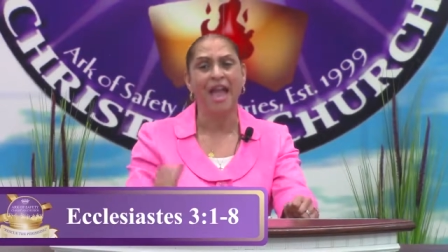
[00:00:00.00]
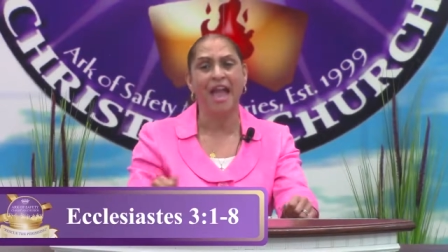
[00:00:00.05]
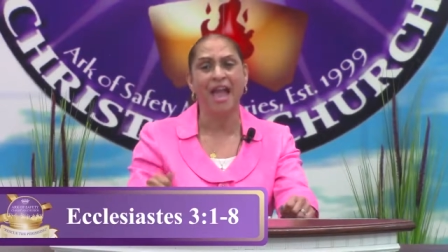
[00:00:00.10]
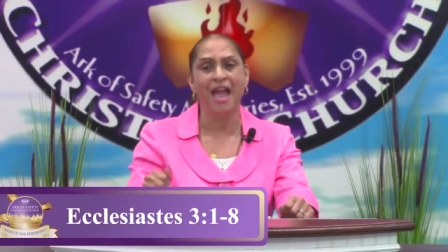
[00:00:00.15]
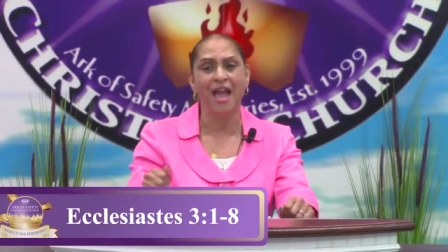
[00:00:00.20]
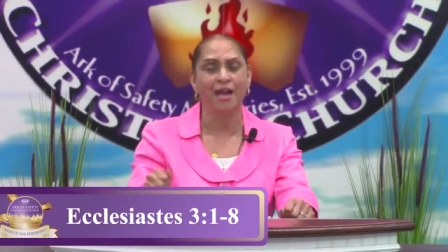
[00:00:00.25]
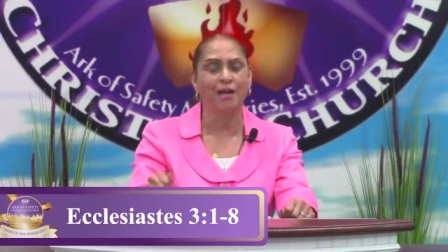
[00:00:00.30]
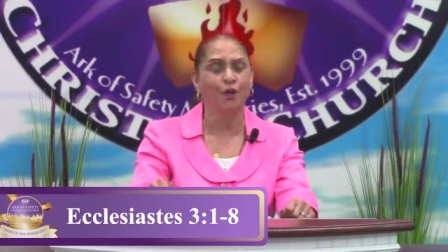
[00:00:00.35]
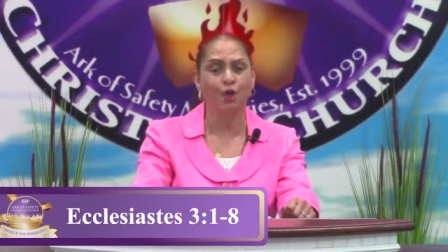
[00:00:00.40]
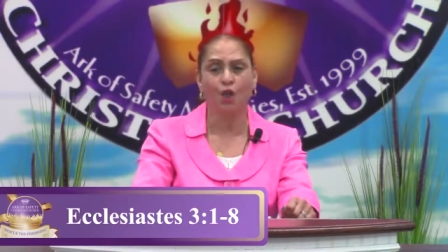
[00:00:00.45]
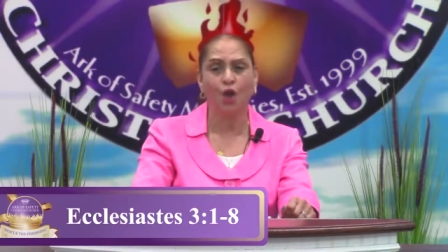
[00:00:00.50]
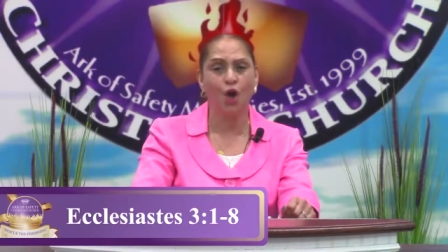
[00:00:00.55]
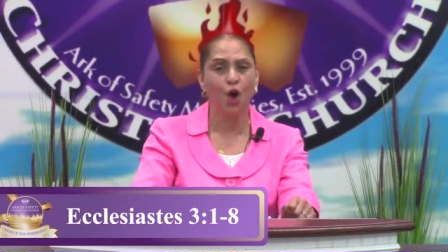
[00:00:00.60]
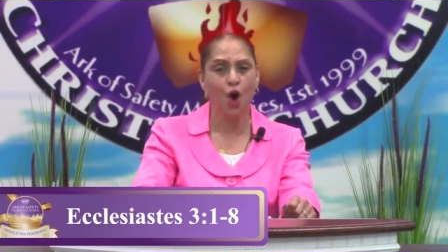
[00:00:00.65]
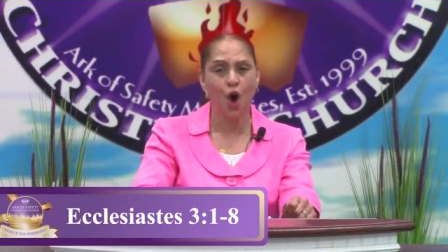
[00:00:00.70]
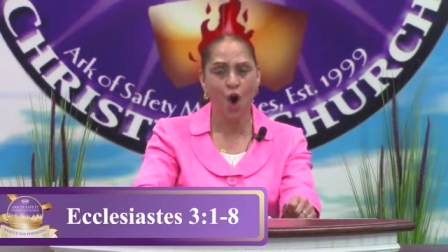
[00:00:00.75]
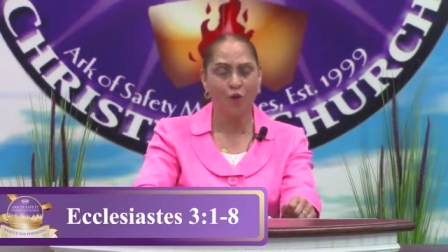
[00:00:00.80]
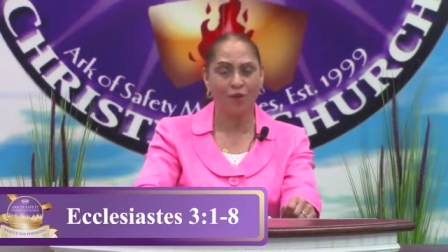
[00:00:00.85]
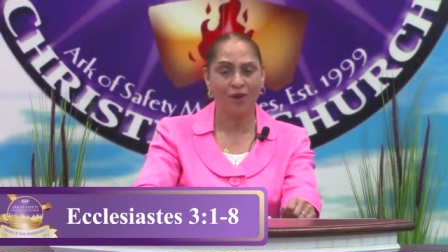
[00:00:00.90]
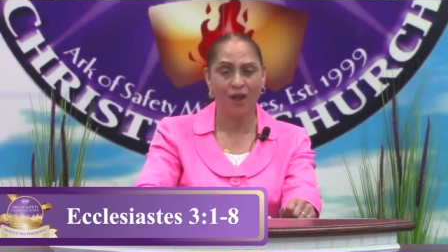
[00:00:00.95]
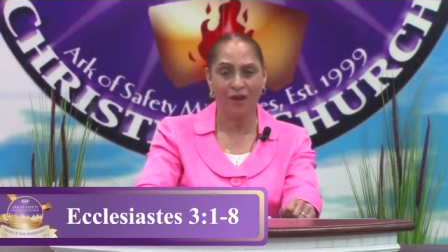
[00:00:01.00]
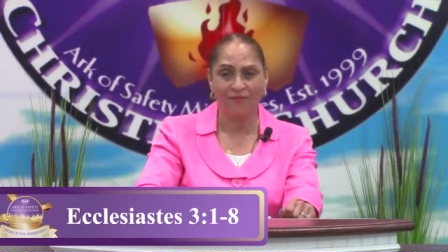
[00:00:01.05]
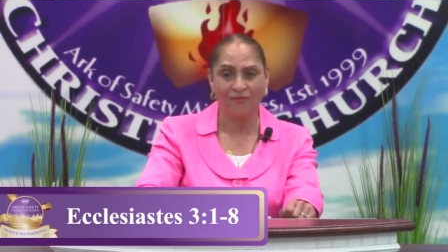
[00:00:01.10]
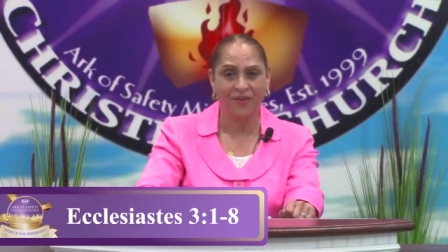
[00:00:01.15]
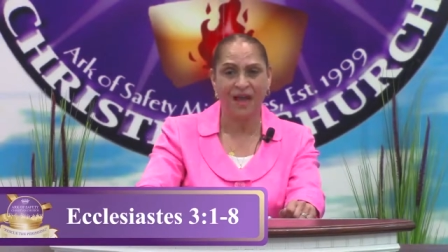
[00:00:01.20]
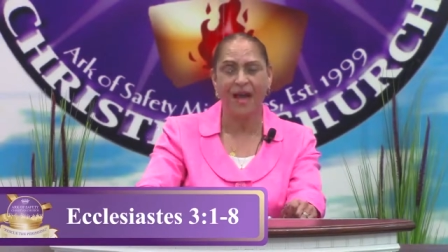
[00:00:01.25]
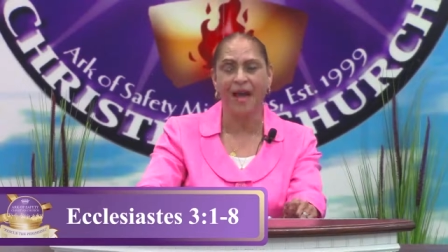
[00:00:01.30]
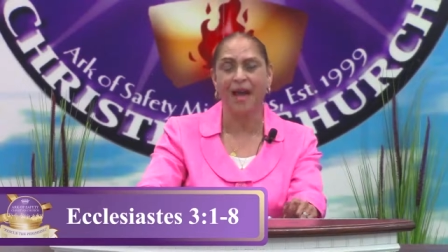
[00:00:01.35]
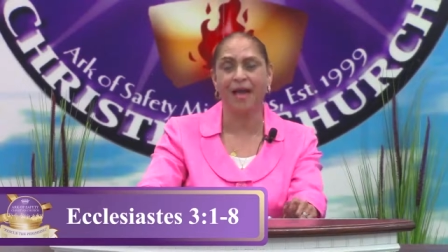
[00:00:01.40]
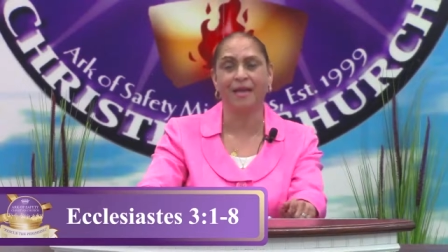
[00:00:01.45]
and
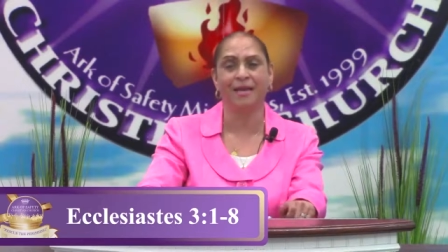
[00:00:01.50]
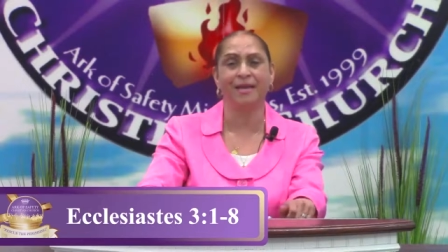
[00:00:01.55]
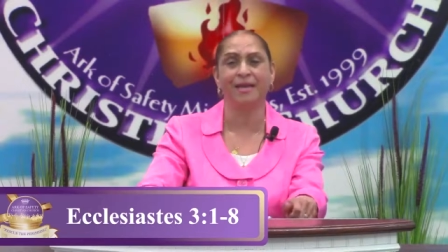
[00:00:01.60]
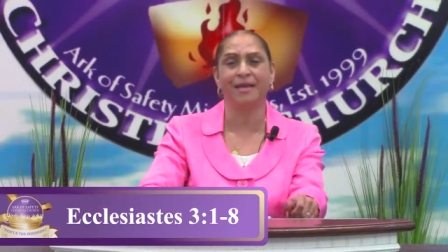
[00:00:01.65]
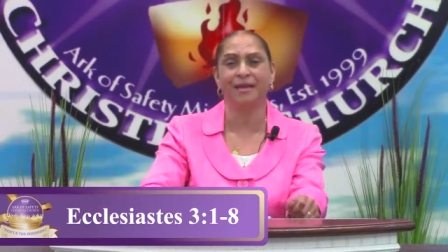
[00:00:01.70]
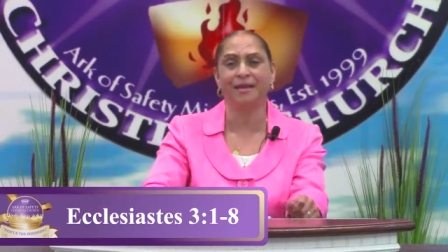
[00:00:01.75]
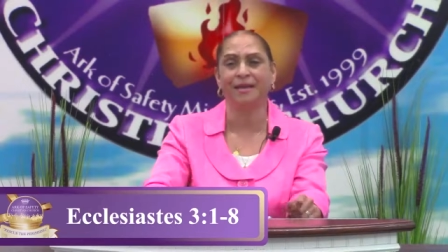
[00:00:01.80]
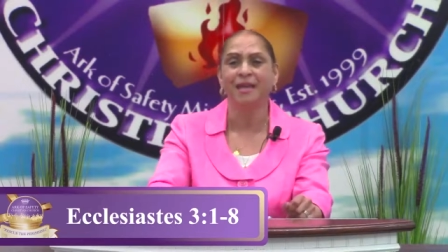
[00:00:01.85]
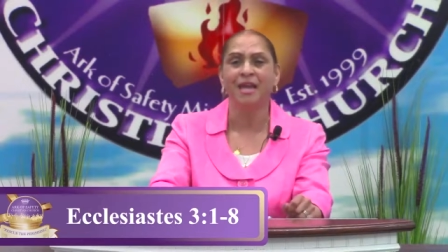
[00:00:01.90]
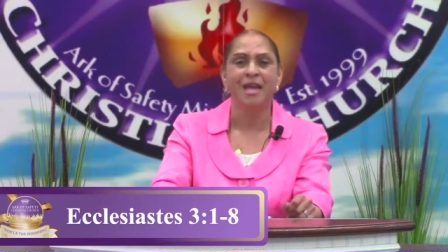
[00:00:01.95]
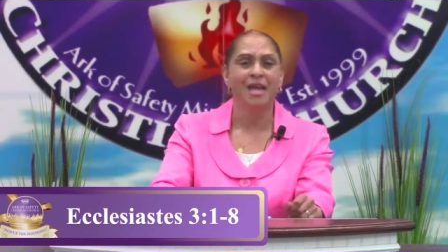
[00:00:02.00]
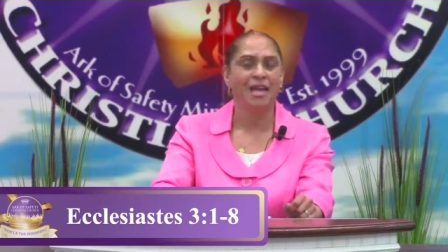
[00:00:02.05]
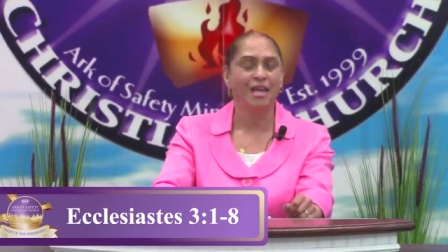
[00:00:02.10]
glorifying